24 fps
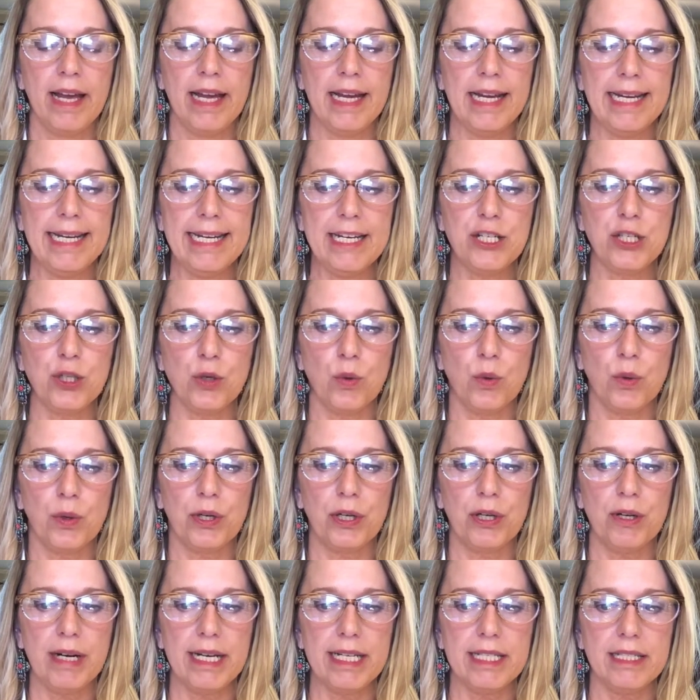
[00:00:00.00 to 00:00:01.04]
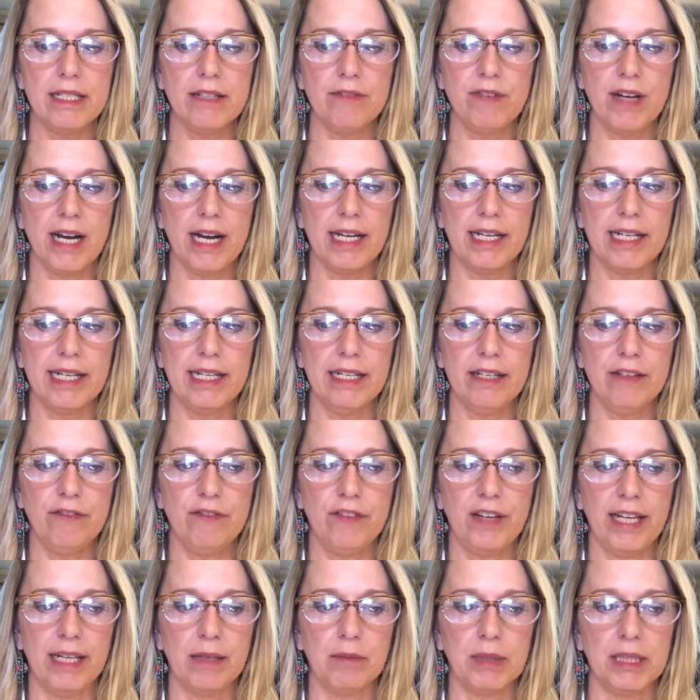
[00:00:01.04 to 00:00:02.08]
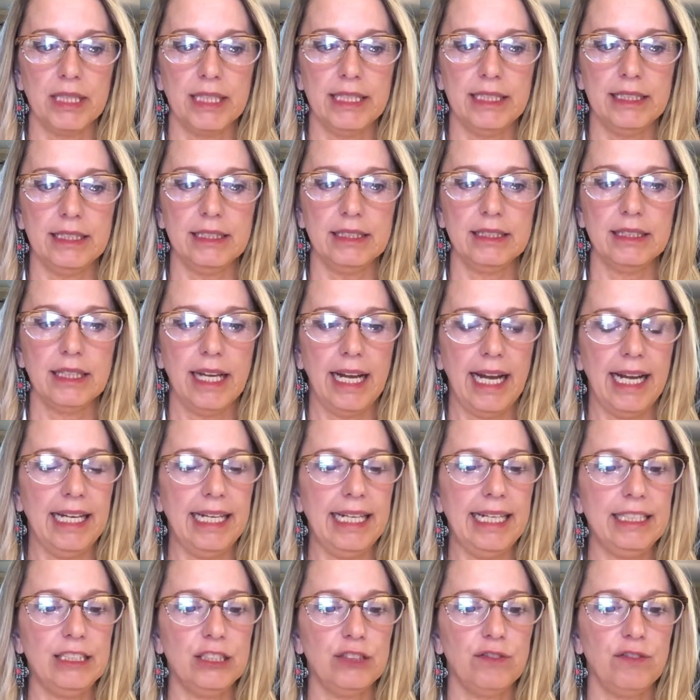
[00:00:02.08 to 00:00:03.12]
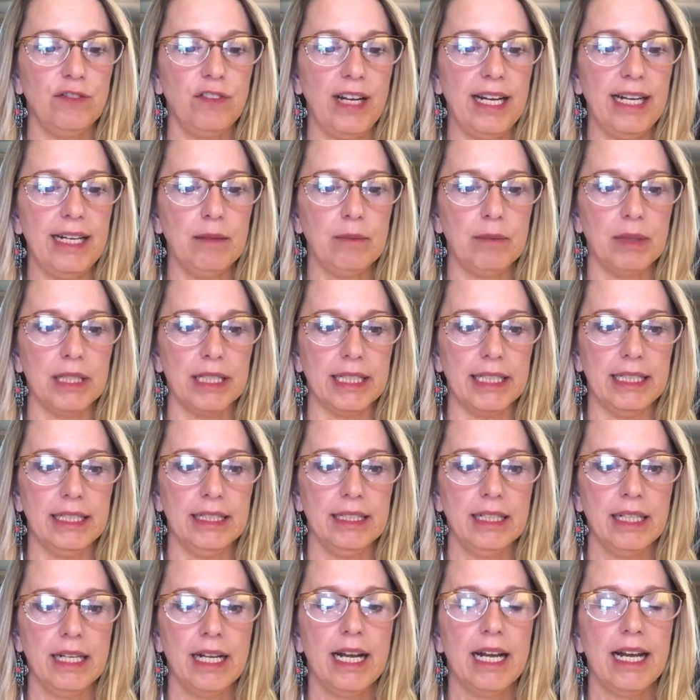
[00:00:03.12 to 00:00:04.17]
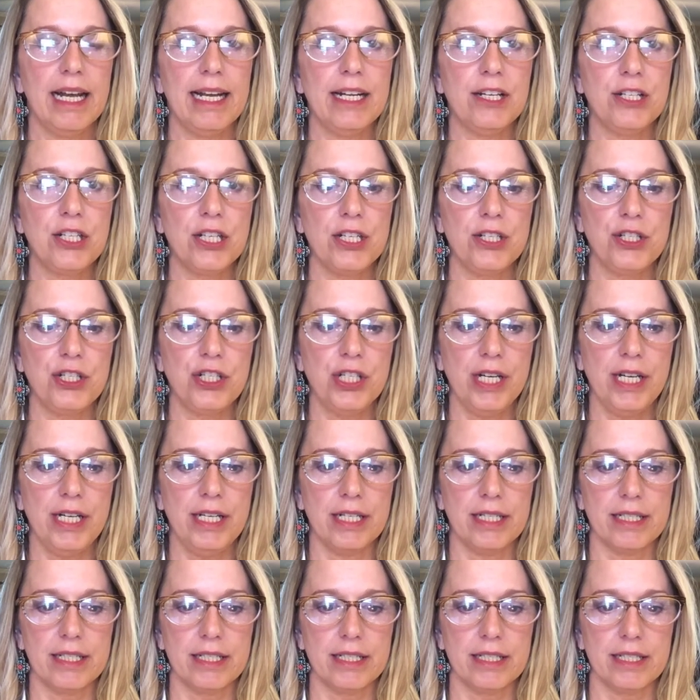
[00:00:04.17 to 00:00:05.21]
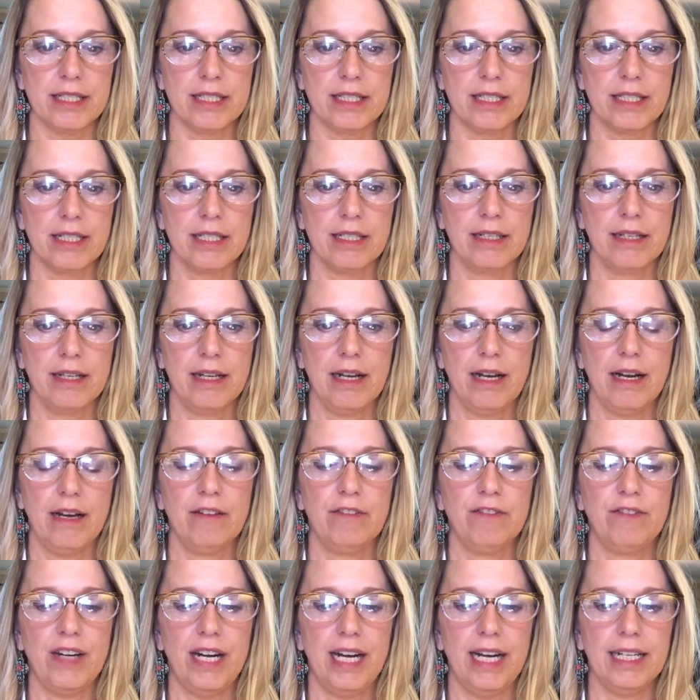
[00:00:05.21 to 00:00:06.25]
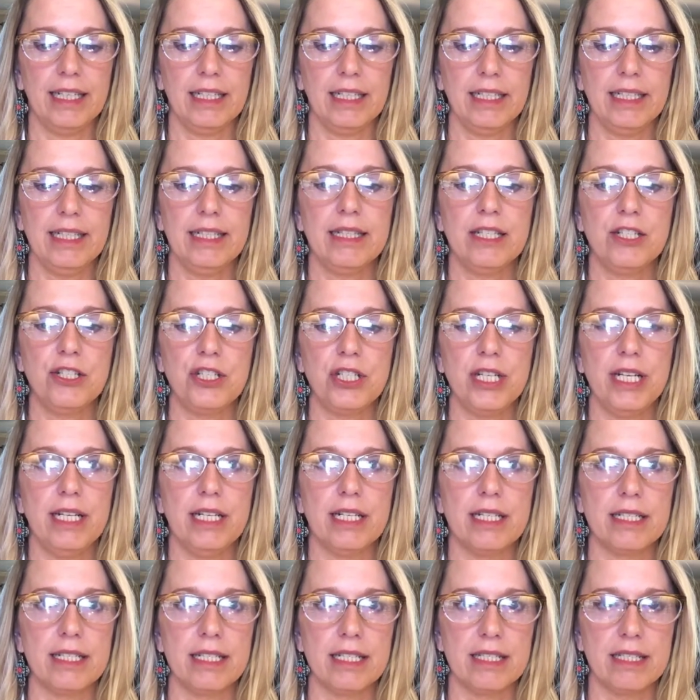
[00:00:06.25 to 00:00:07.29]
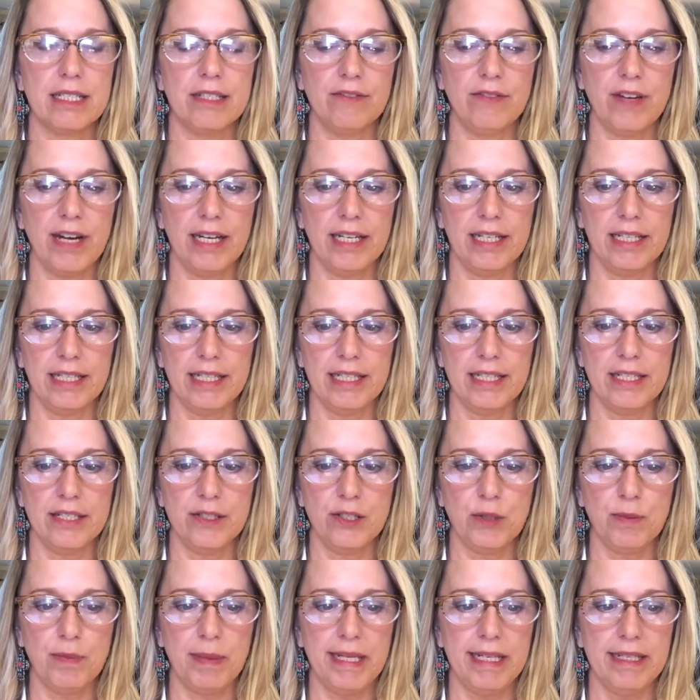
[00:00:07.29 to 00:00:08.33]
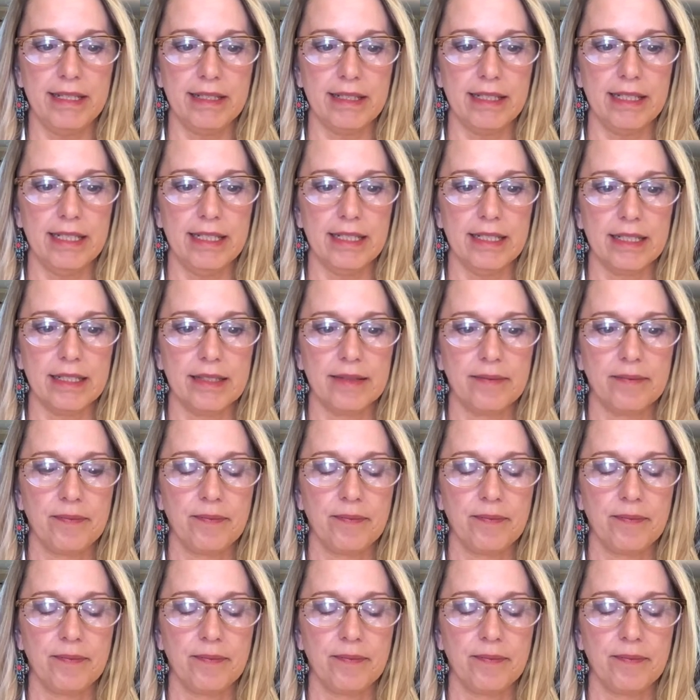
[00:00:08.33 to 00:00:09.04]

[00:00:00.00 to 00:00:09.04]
Each order is divided into families, and each family into genuses. Finally, the genus is divided into species.